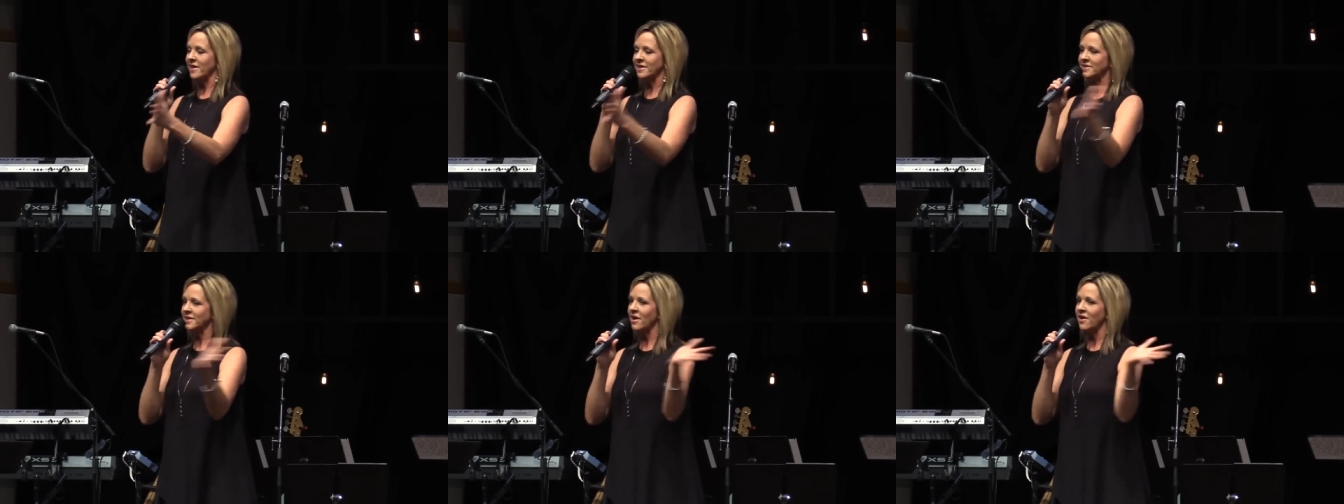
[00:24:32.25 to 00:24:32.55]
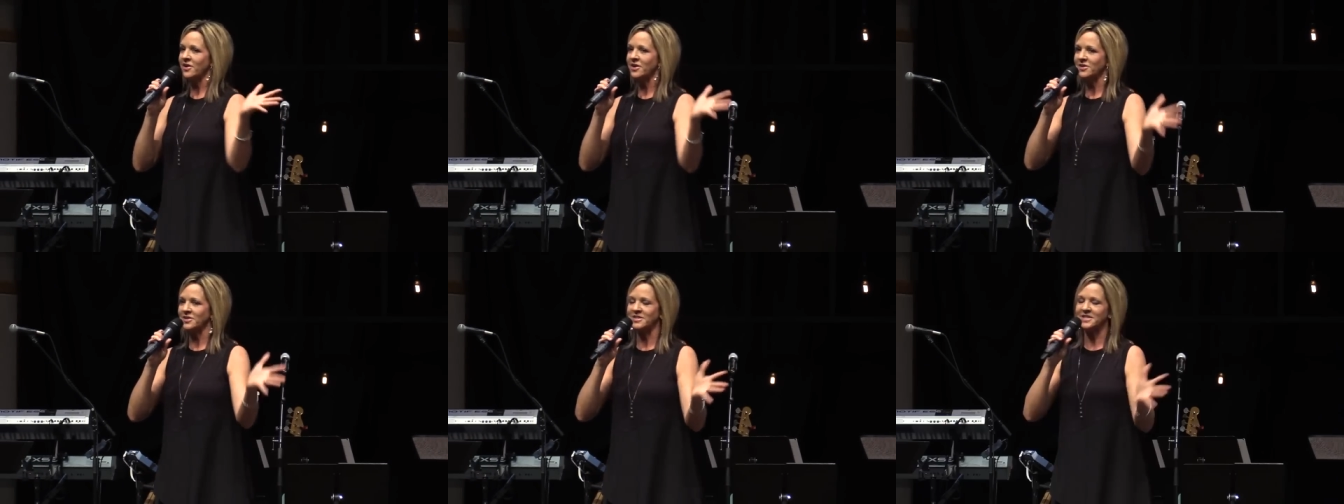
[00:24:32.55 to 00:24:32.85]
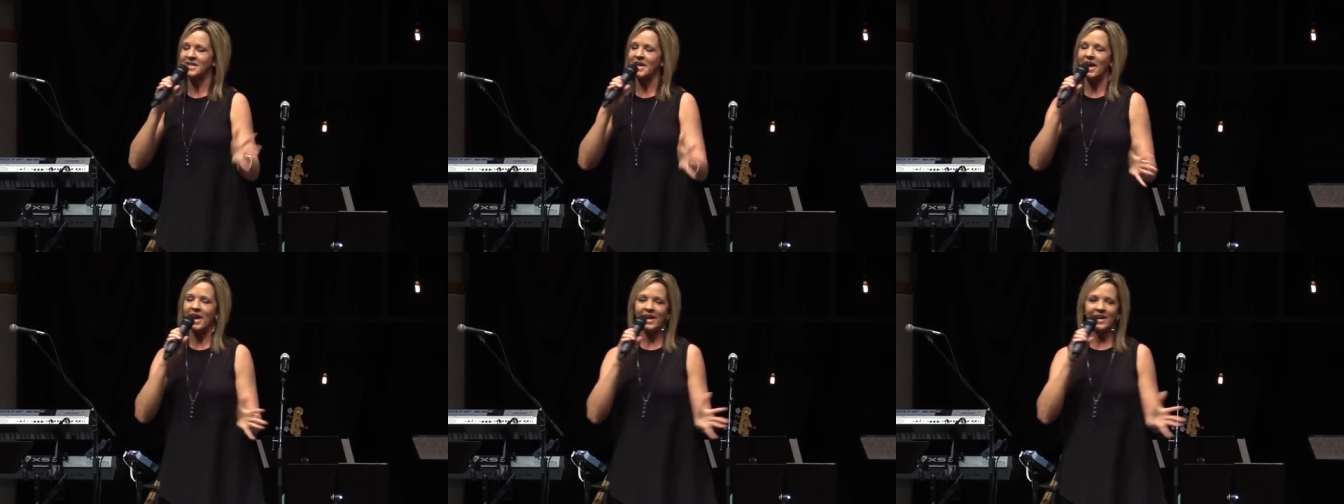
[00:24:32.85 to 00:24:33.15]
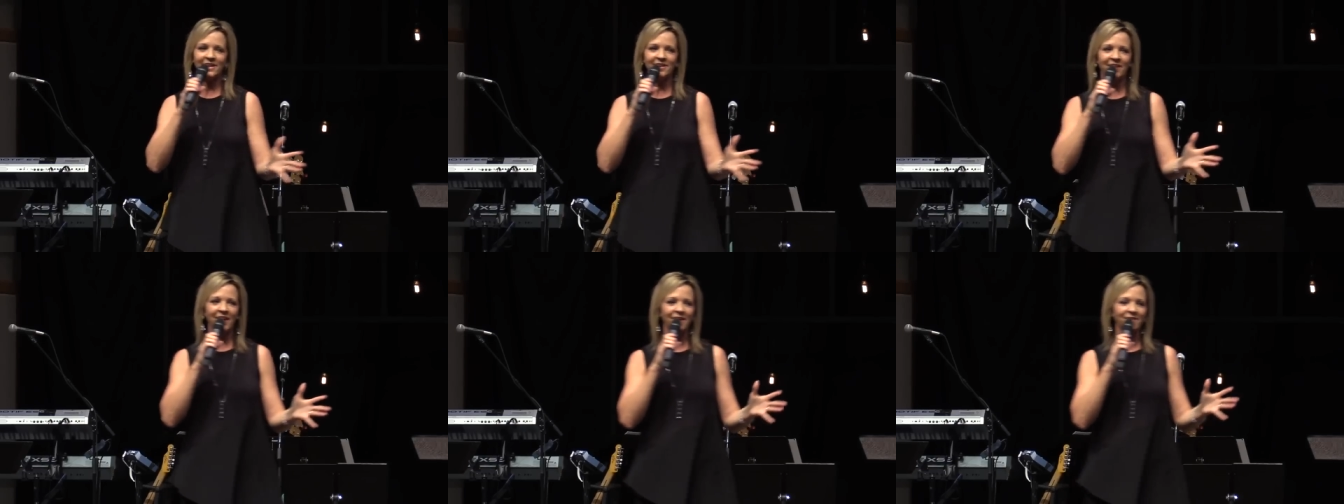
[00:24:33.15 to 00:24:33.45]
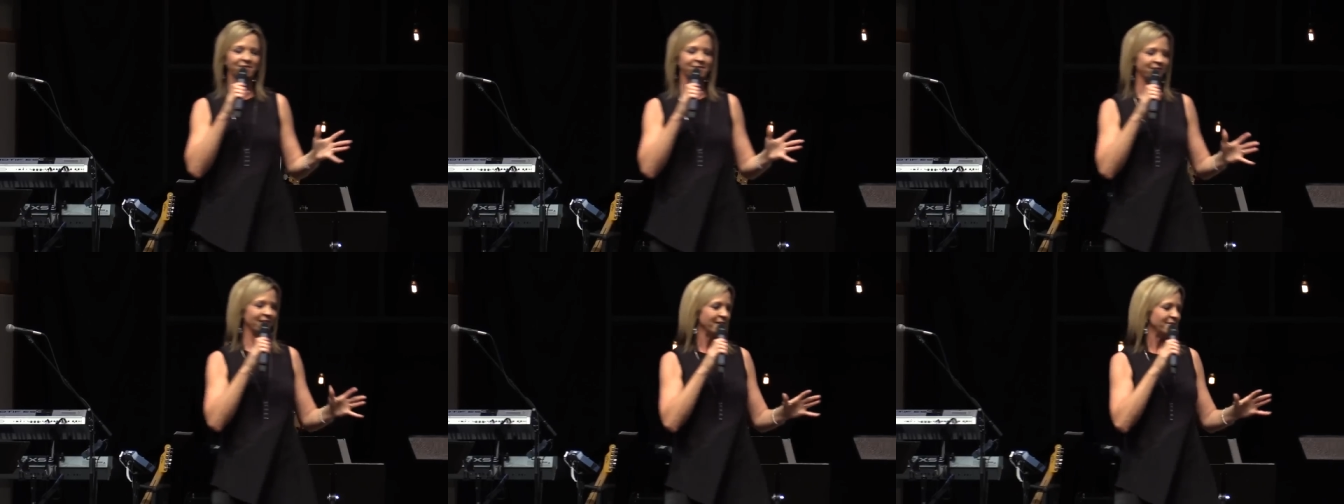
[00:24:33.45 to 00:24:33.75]
That's all he'll say. He,
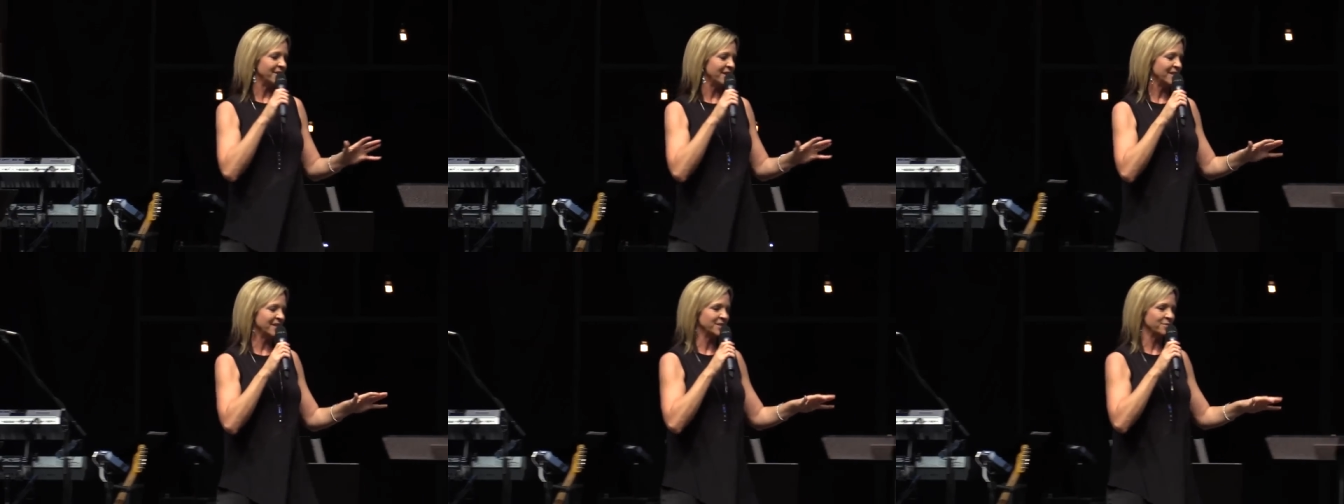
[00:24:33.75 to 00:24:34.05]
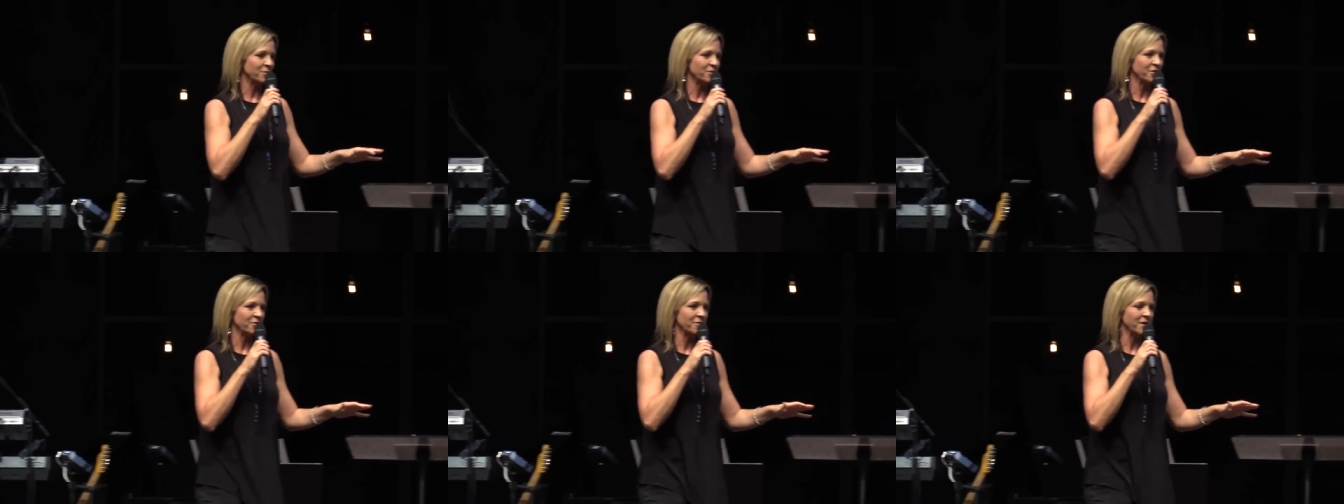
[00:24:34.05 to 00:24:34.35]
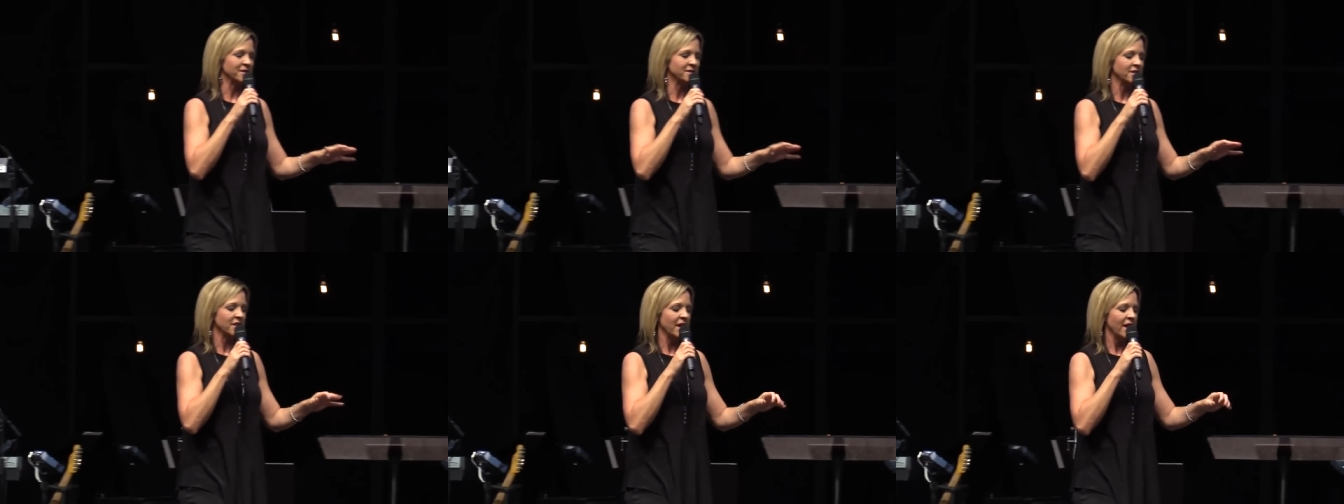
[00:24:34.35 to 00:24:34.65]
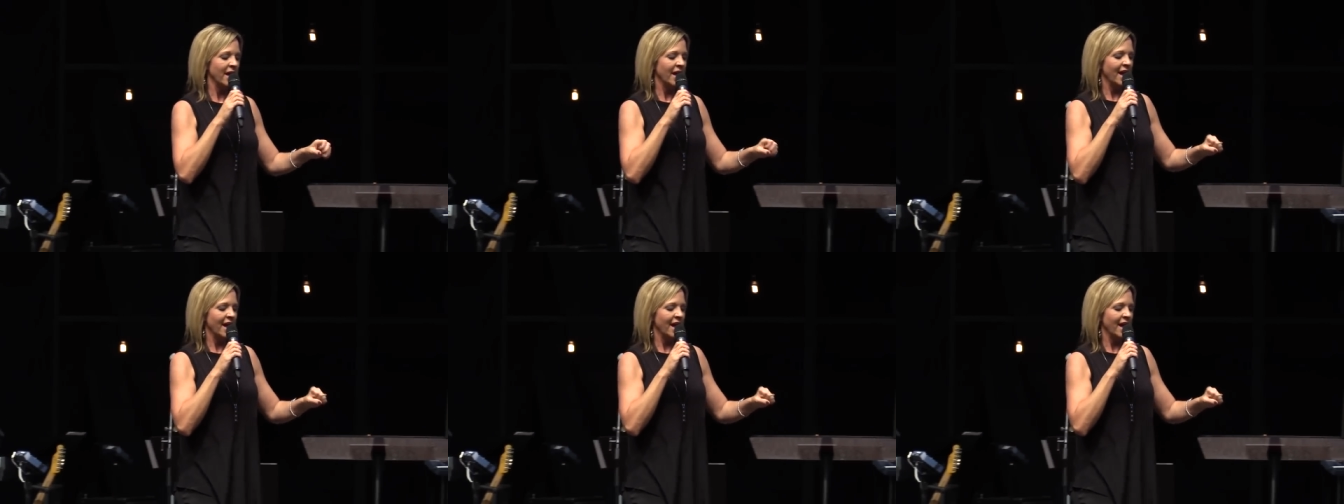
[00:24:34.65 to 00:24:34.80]
I've, I've done this more than once.